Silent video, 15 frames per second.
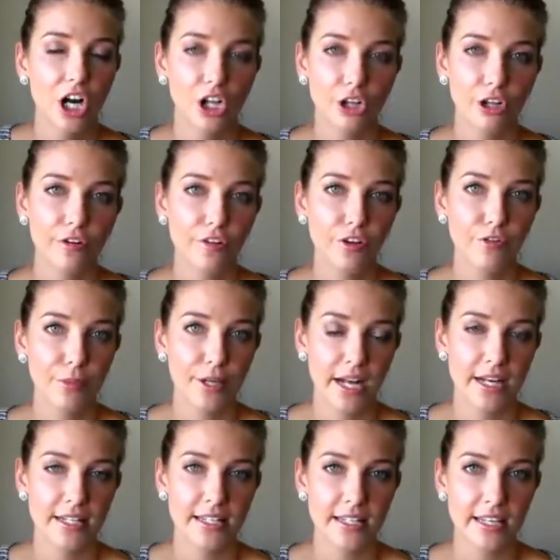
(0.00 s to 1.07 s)
a lot of you have been
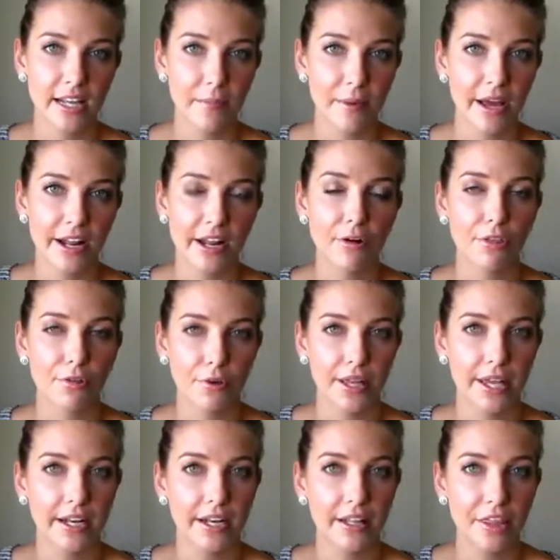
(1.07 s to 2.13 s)
asking about health
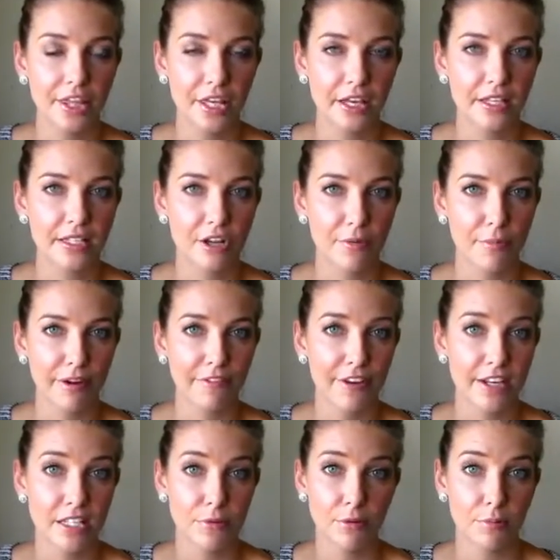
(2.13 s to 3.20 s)
related things on my
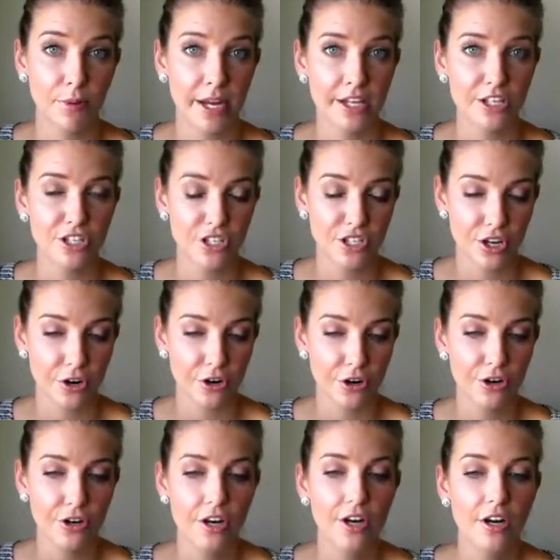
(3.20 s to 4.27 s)
Facebook page.
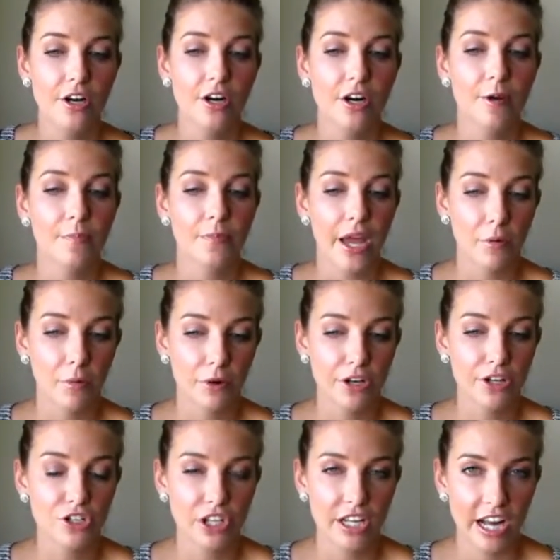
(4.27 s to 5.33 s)
So I
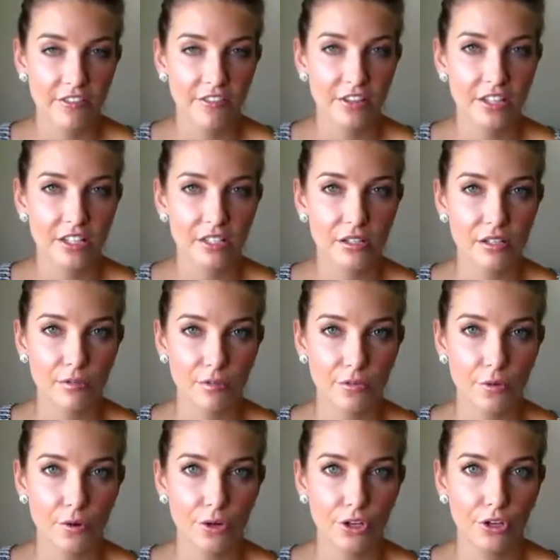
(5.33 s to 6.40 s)
wanted to cover this
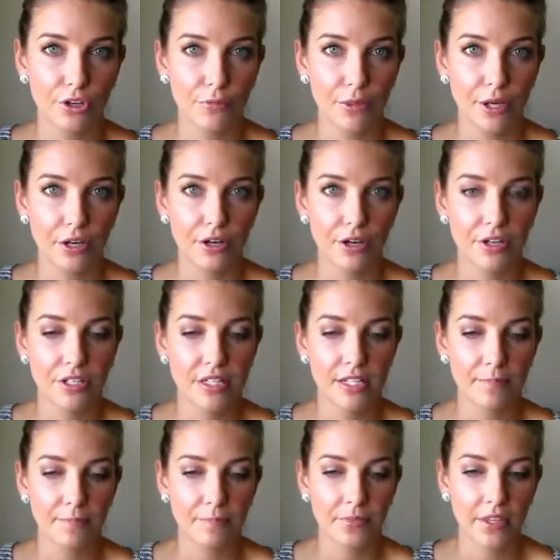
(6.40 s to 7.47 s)
for you because
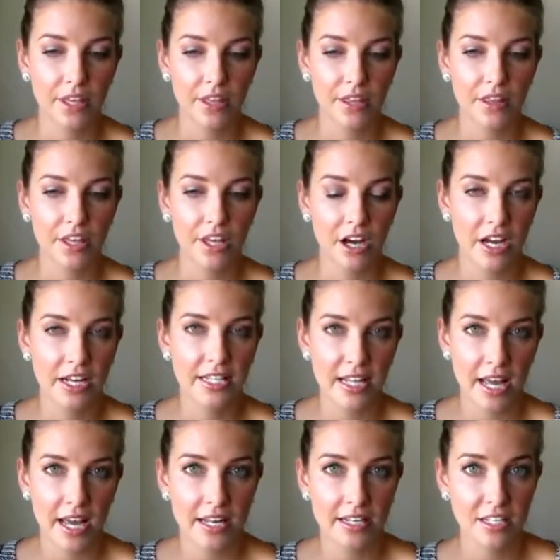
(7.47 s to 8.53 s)
the guys
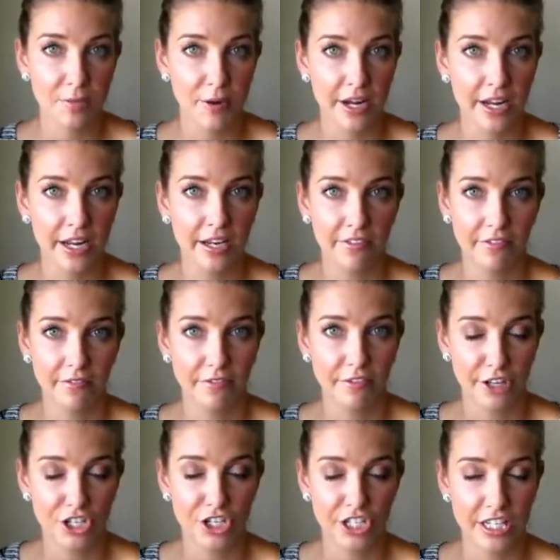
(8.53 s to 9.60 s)
at Dubai
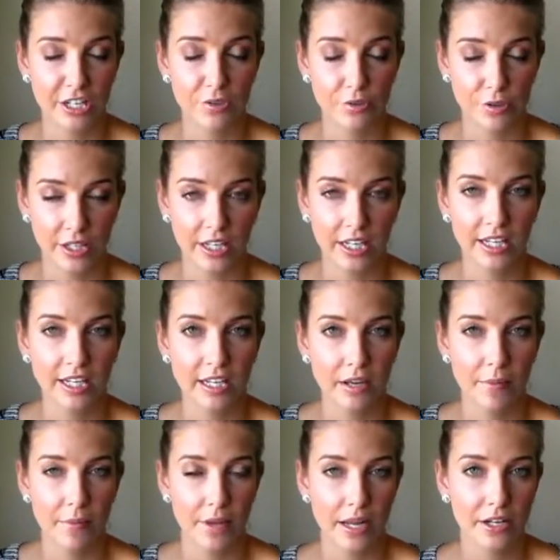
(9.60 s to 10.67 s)
French Dental Clinic,
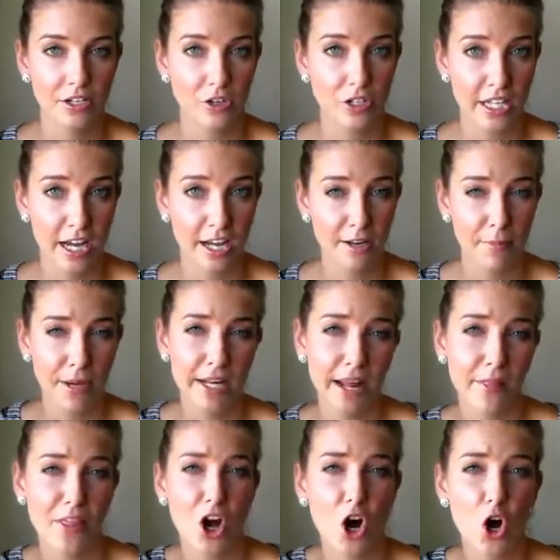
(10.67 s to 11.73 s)
Dr. Ahmed
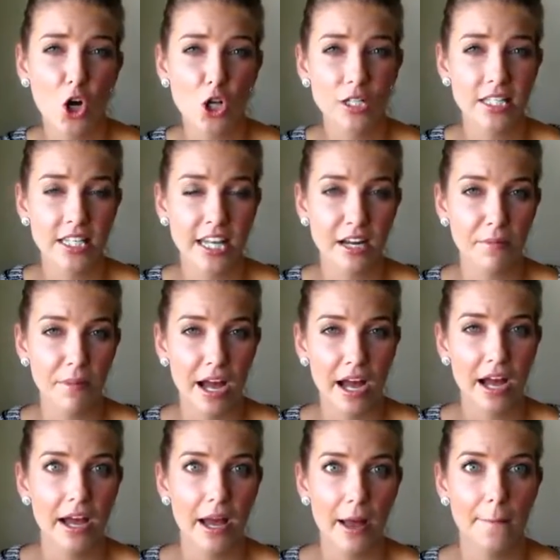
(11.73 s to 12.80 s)
and the whole team
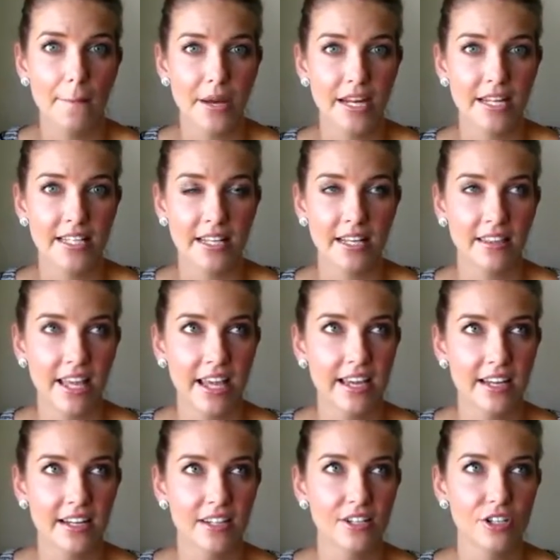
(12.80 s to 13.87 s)
are amazing. They
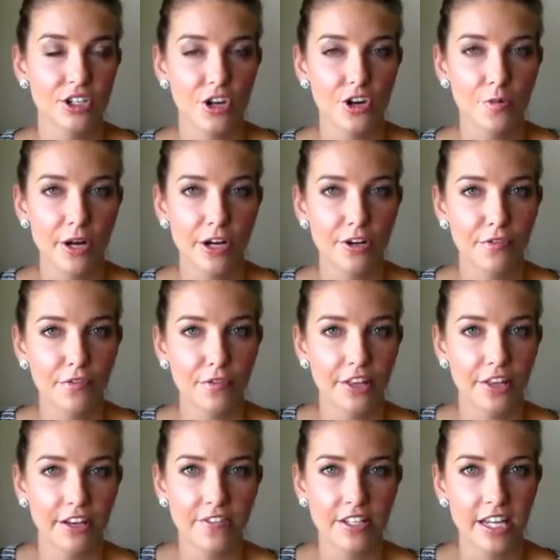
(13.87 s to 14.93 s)
are so wonderful.
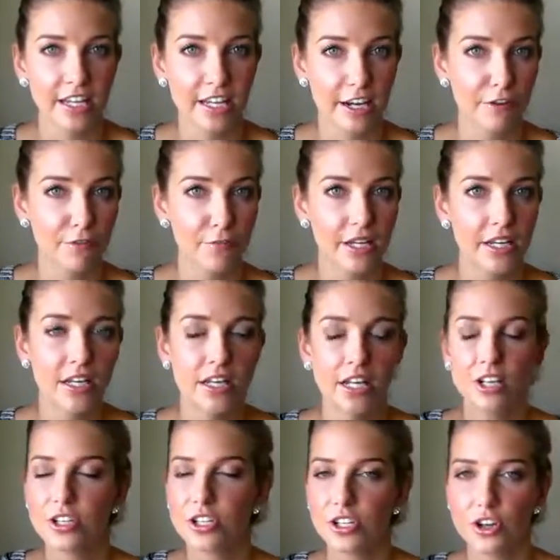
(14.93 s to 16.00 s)
They have taken care of me
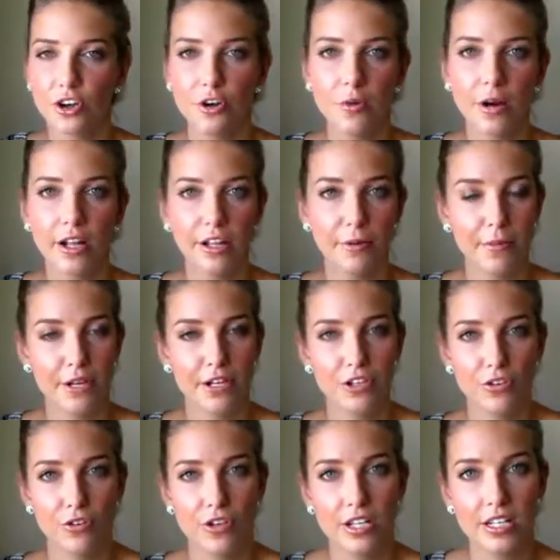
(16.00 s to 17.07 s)
so well in my
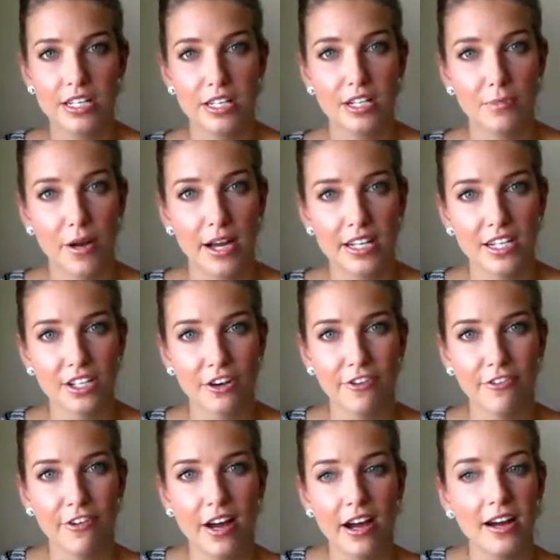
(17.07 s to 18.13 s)
2 years in Dubai so
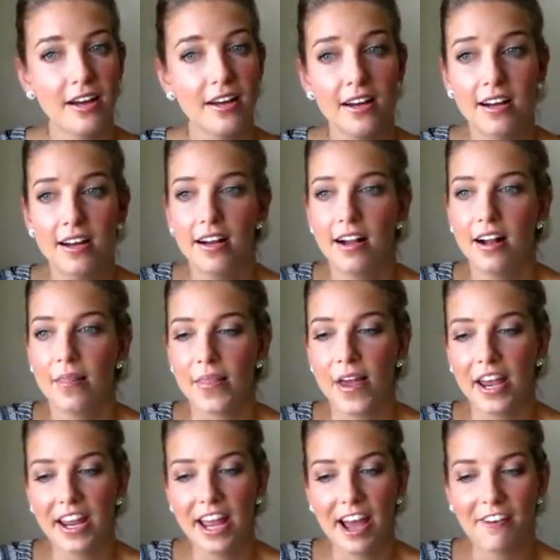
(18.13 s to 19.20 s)
far.
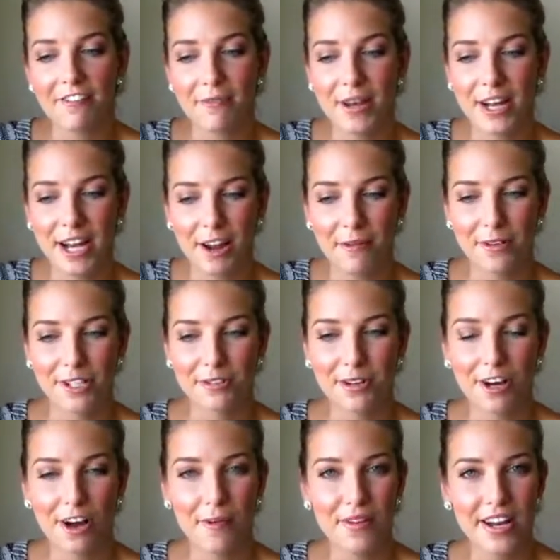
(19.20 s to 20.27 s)
They have been able to
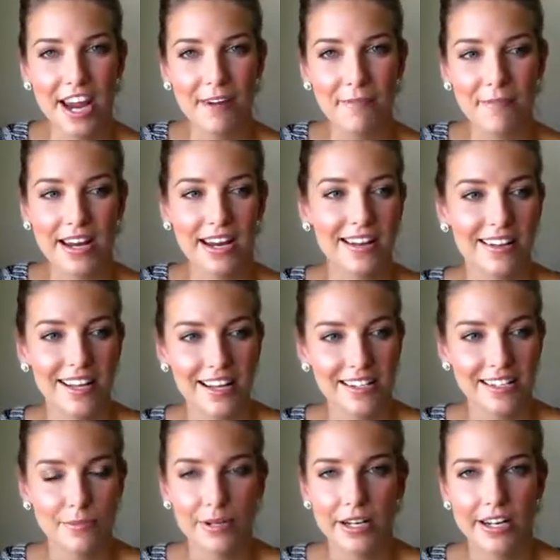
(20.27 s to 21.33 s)
accommodate me
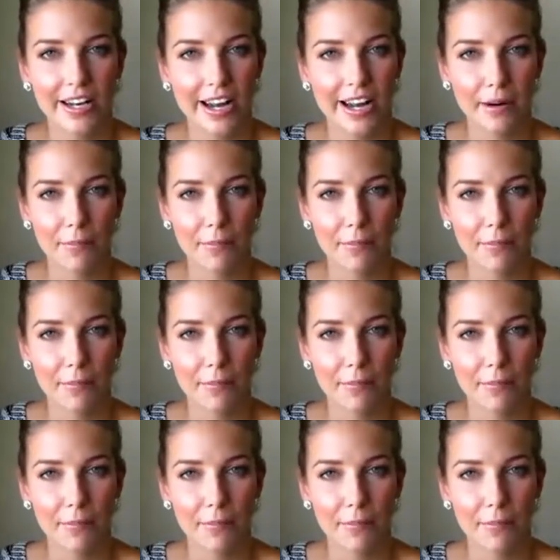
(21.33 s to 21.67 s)
last minute. I